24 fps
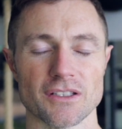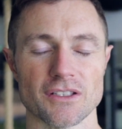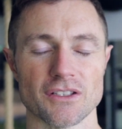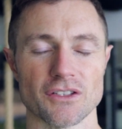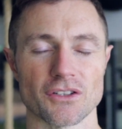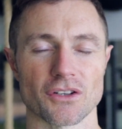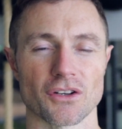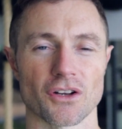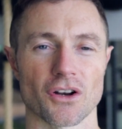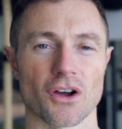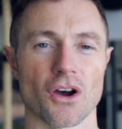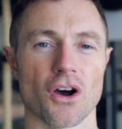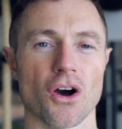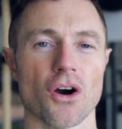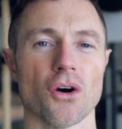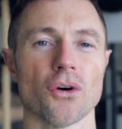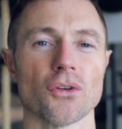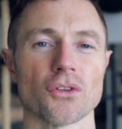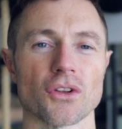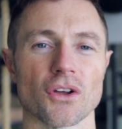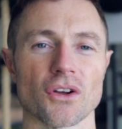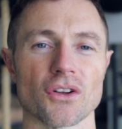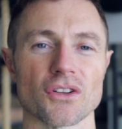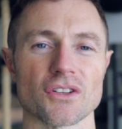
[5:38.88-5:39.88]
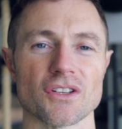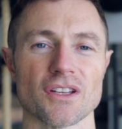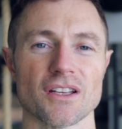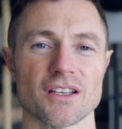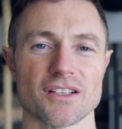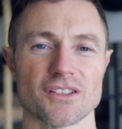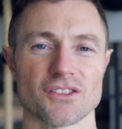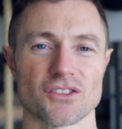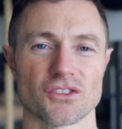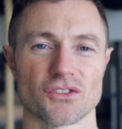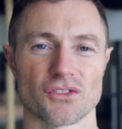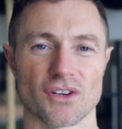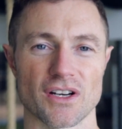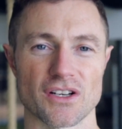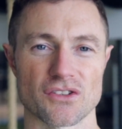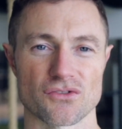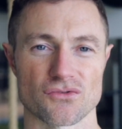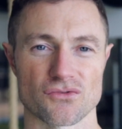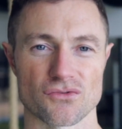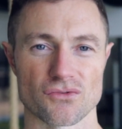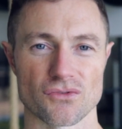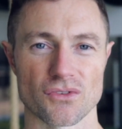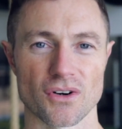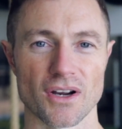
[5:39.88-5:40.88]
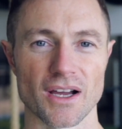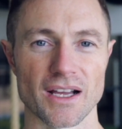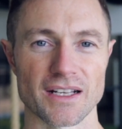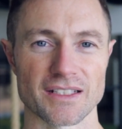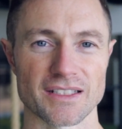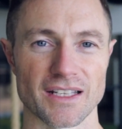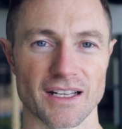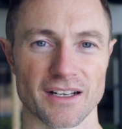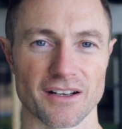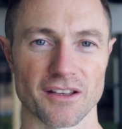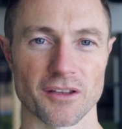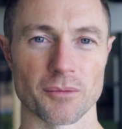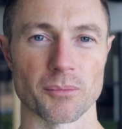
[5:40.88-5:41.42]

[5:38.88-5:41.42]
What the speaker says: you're going to hold on, stretch right down to